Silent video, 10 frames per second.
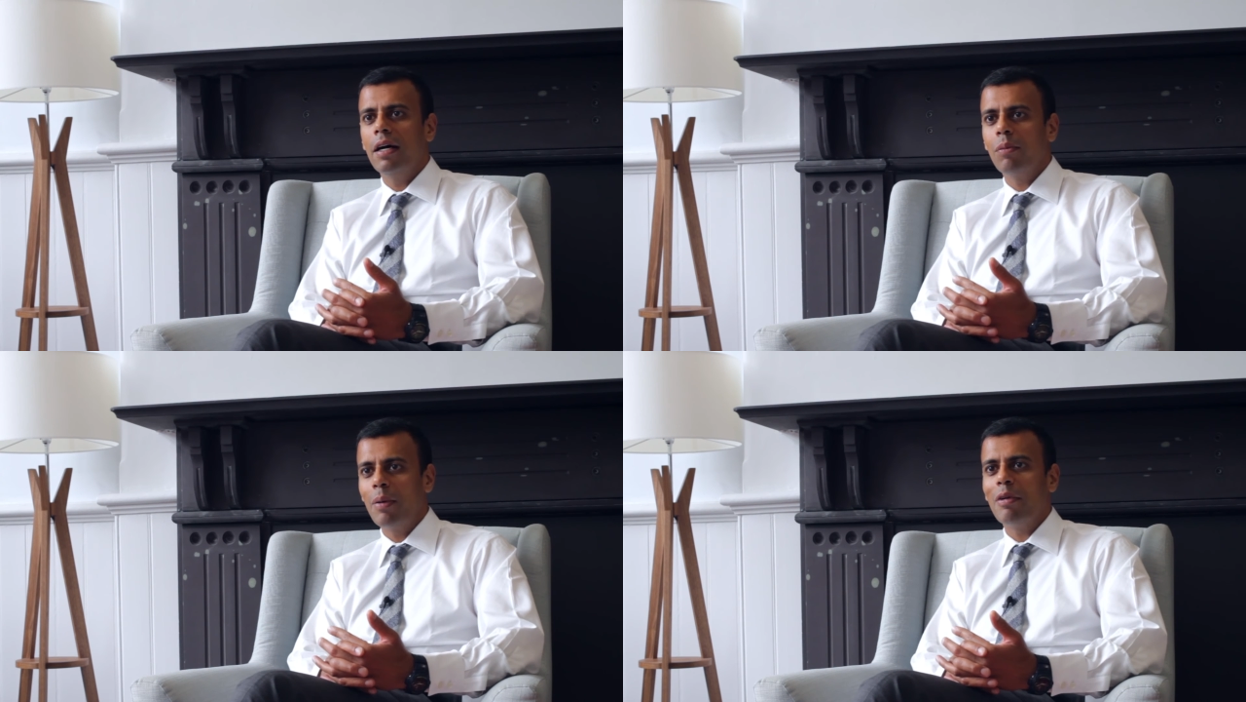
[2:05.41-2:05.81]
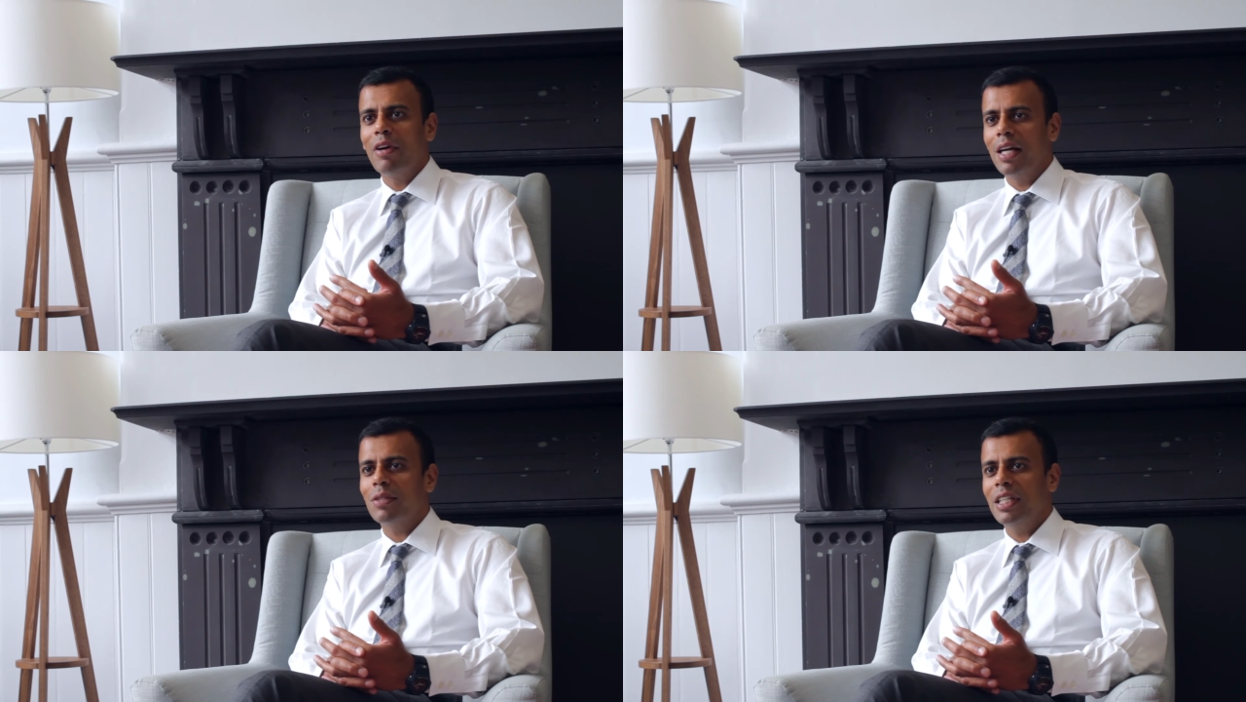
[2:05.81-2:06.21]
When we
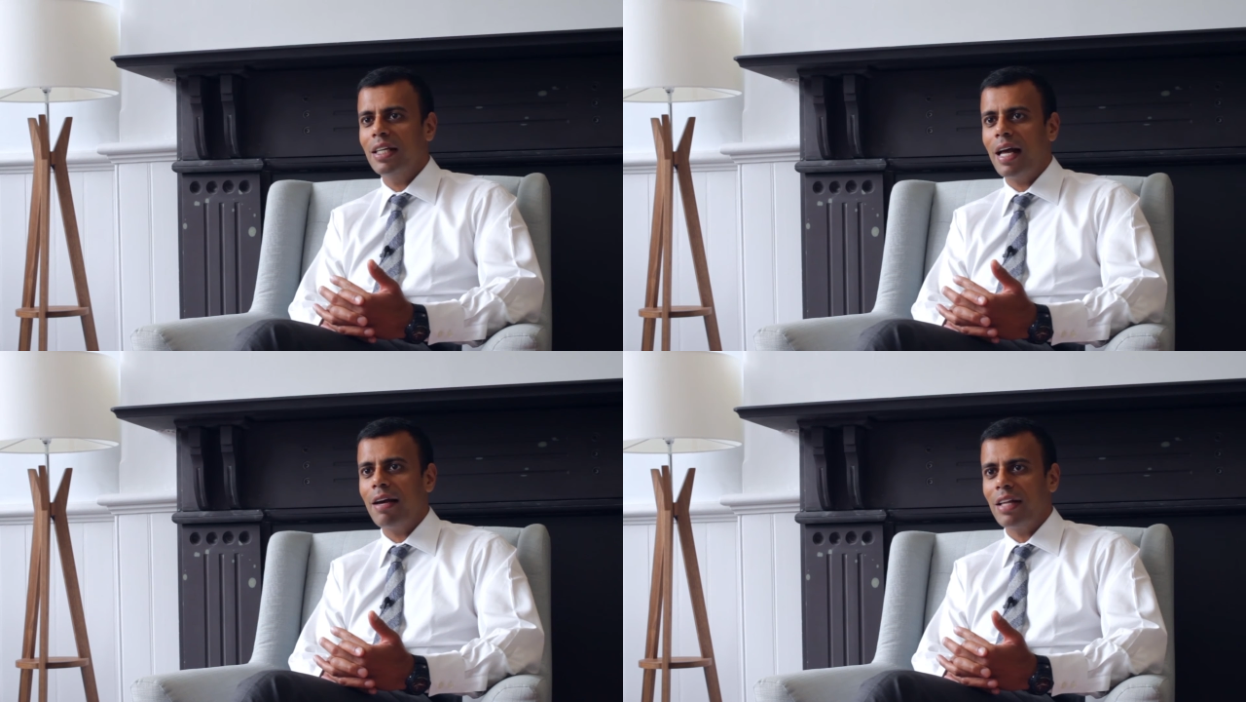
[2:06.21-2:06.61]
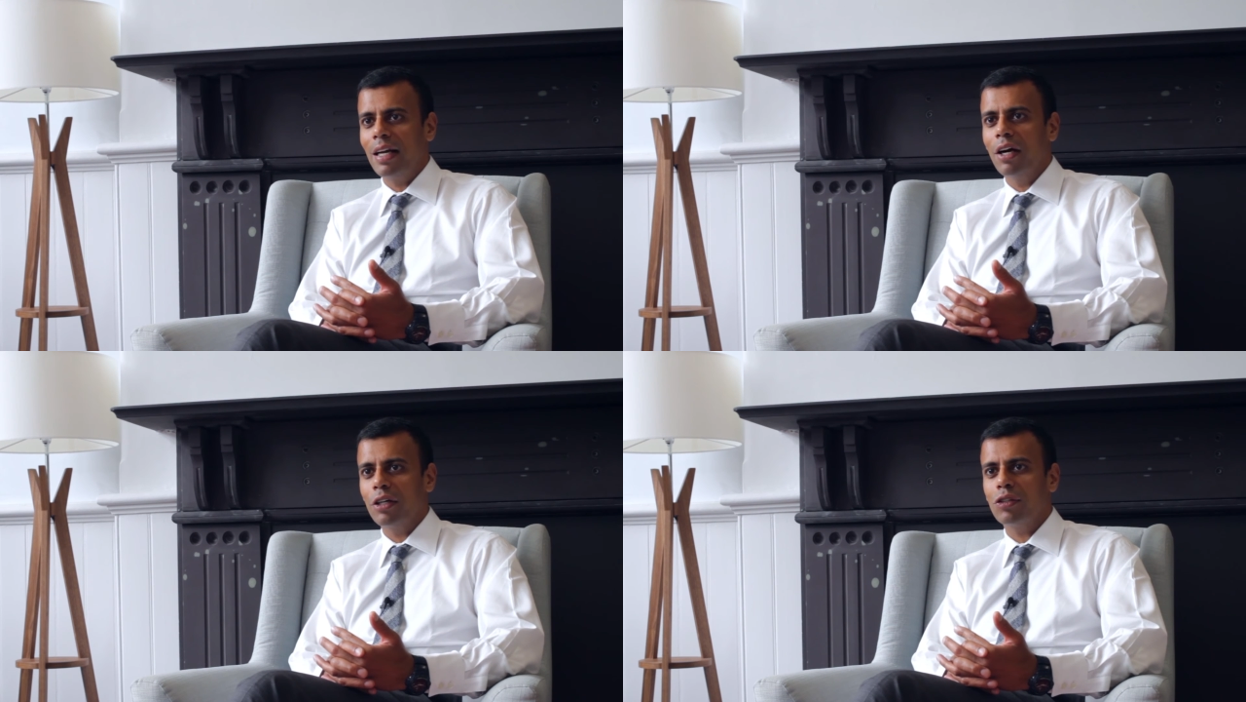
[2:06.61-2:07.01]
realised we didn't have
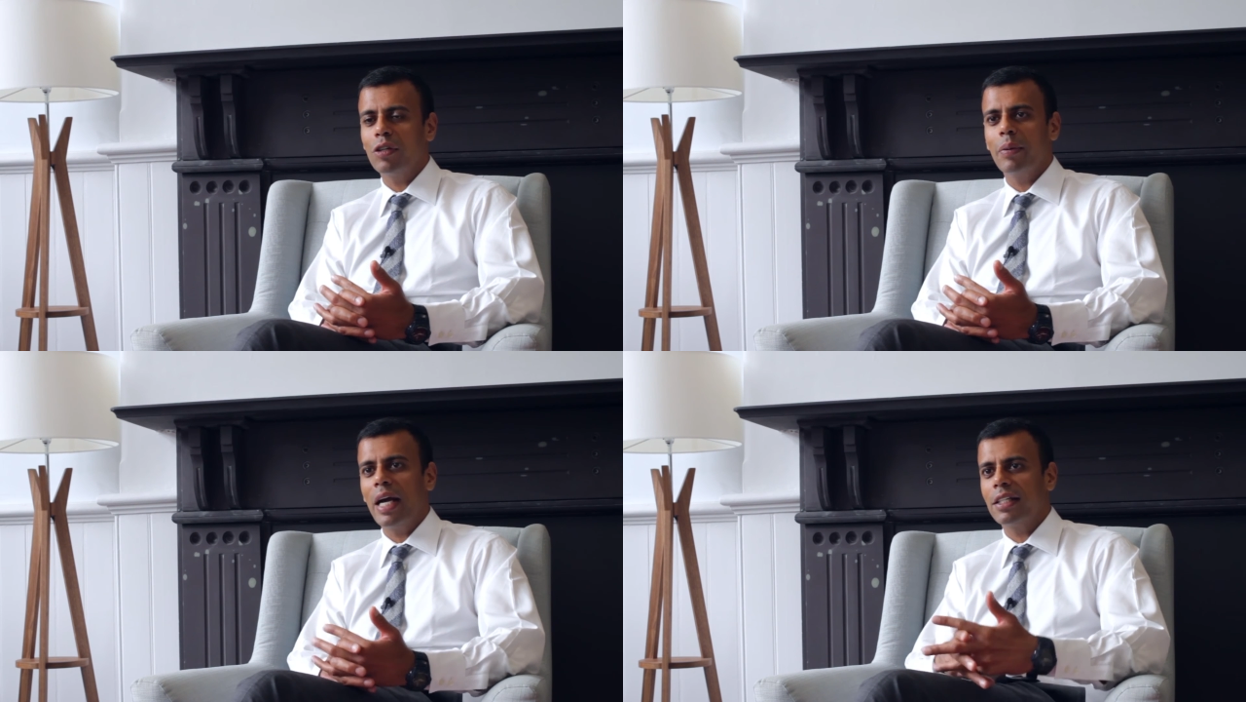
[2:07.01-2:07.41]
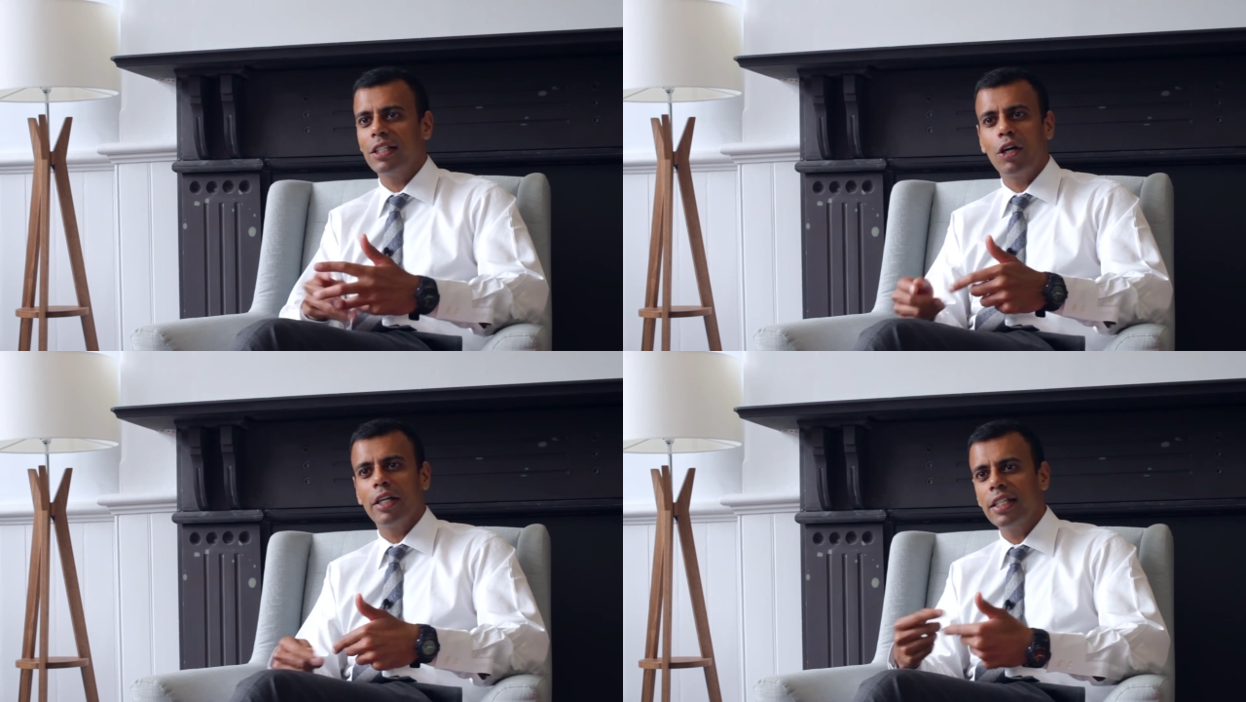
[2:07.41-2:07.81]
that luxury, we had to
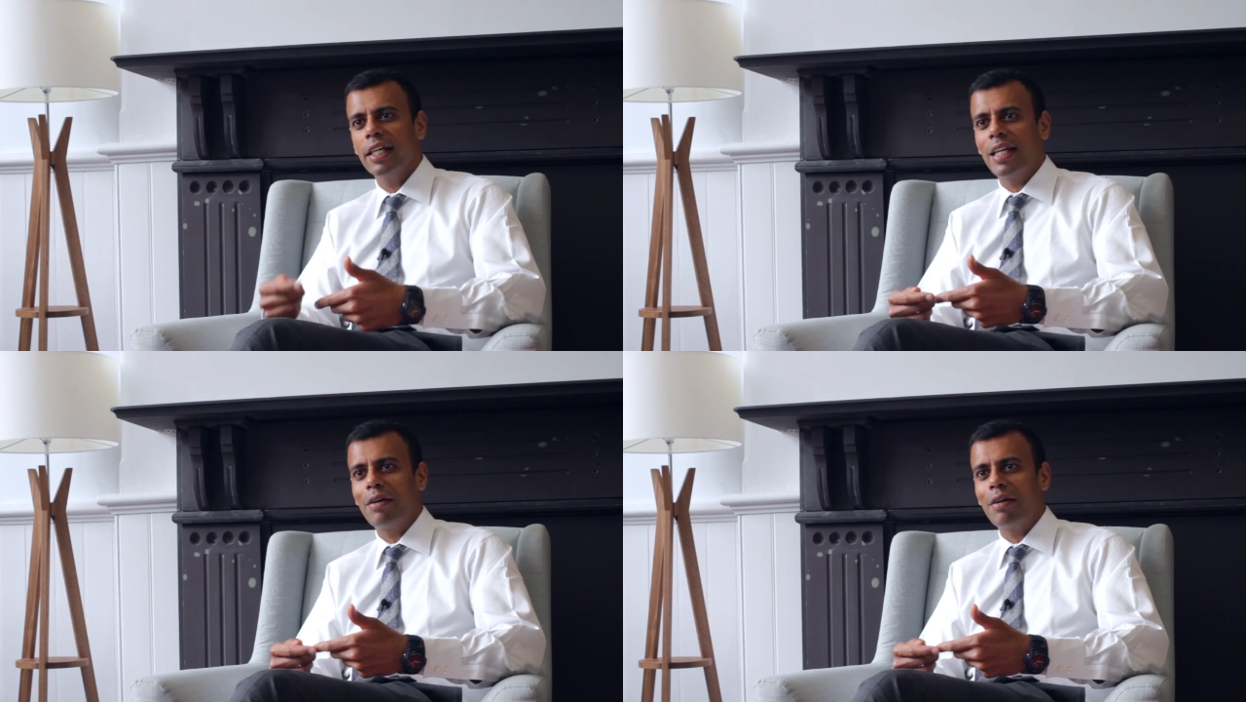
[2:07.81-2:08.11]
try and turn